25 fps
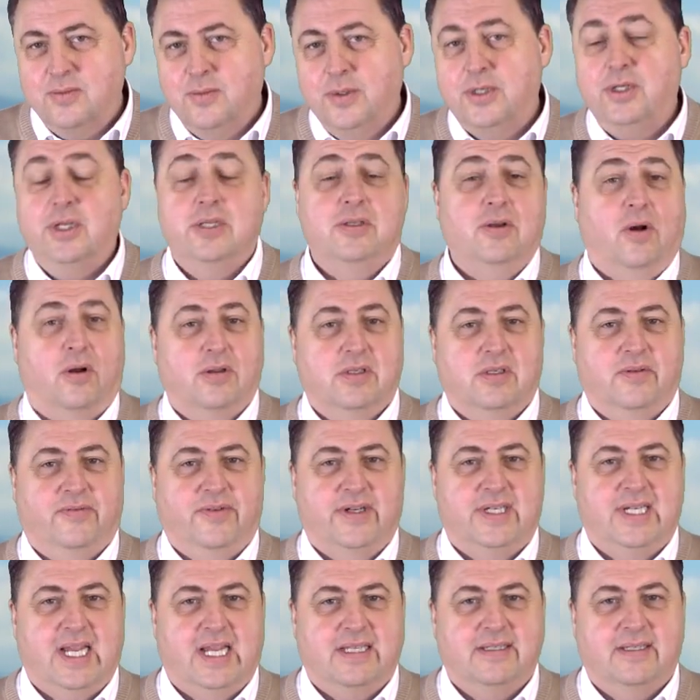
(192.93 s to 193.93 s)
which is also
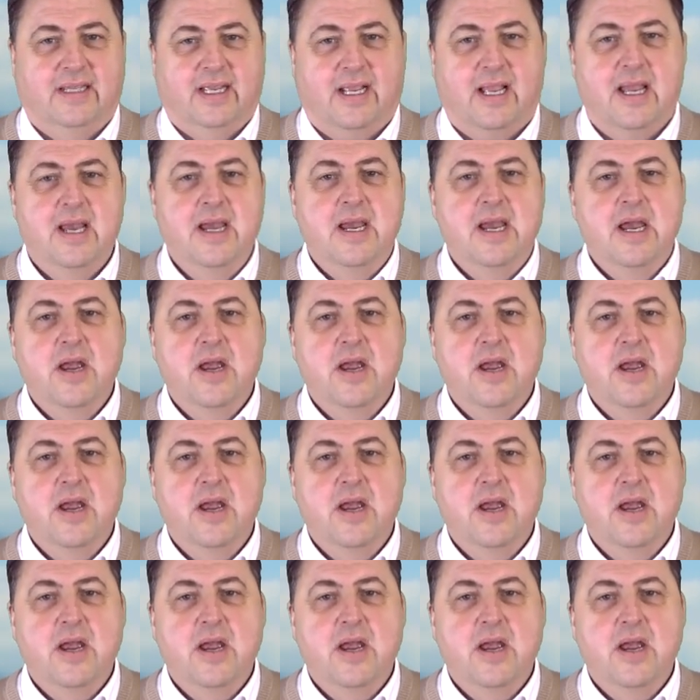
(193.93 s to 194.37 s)
fantastic.